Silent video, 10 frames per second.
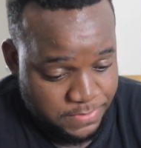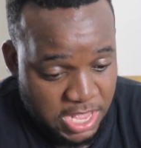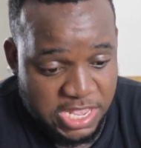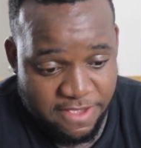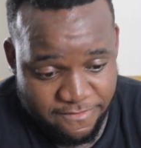
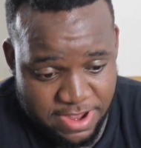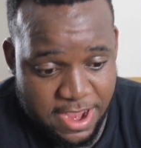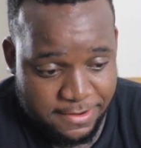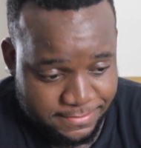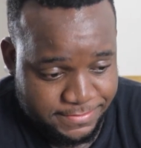I'll give him
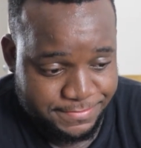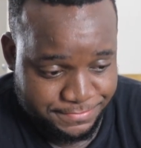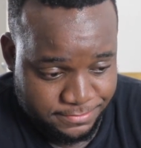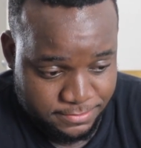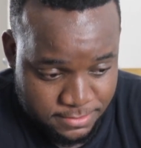that.
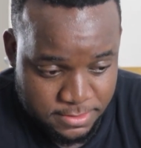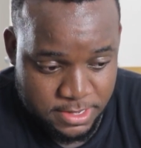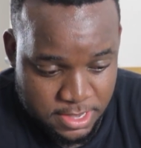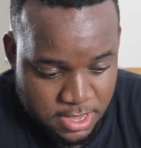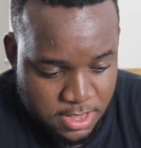
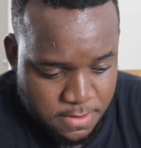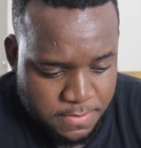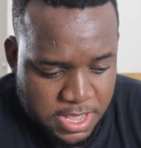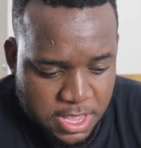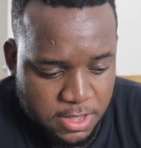
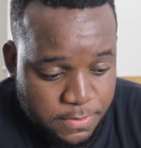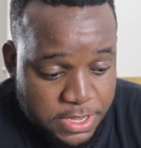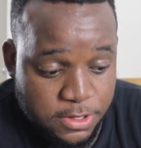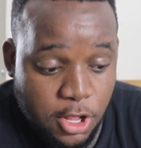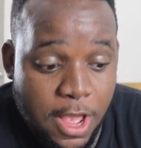But hey,
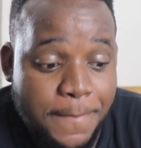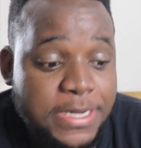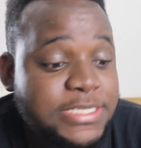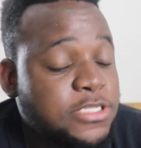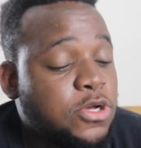but not. but
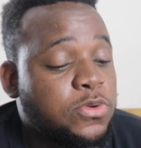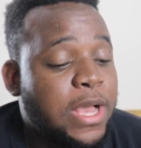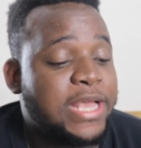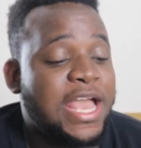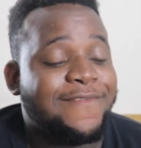listen though,
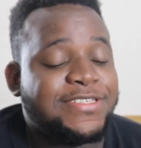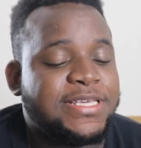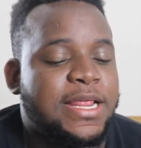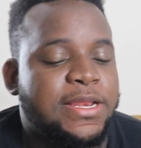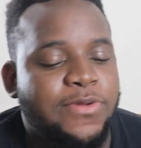I can't even
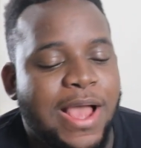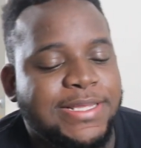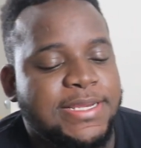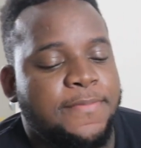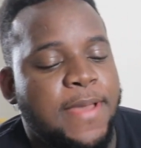say that. No, I
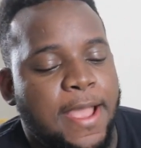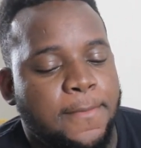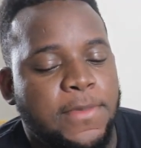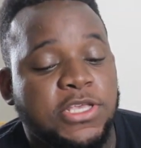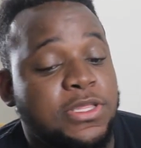take that
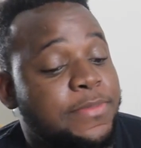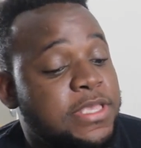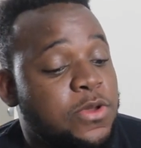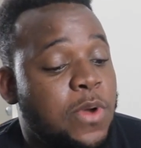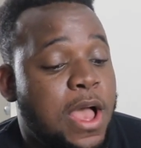back because let me
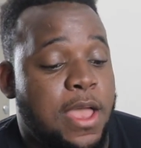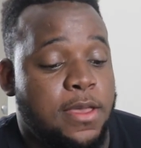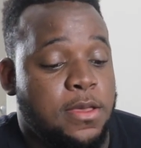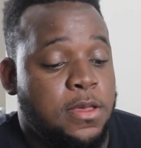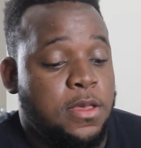tell you why.
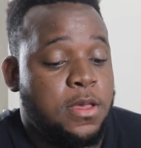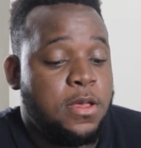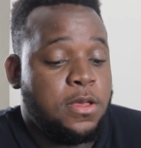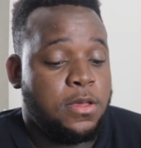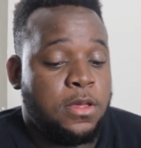
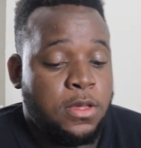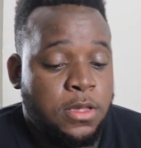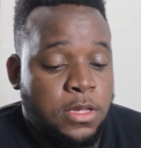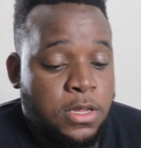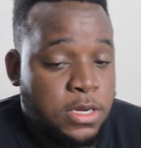
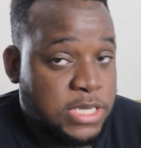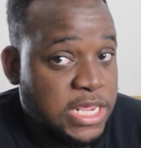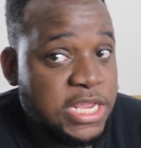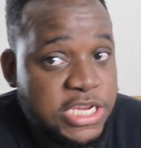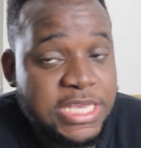
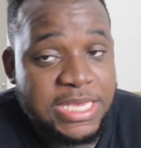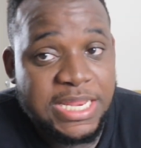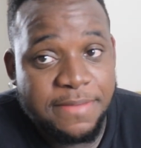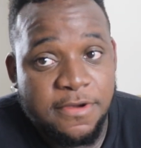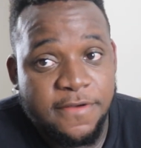DDG, kill
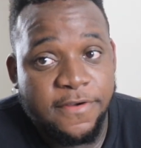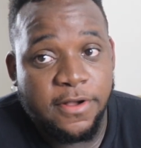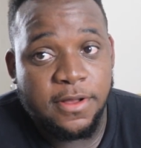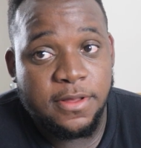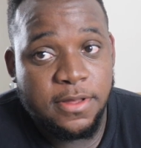that motherfucker.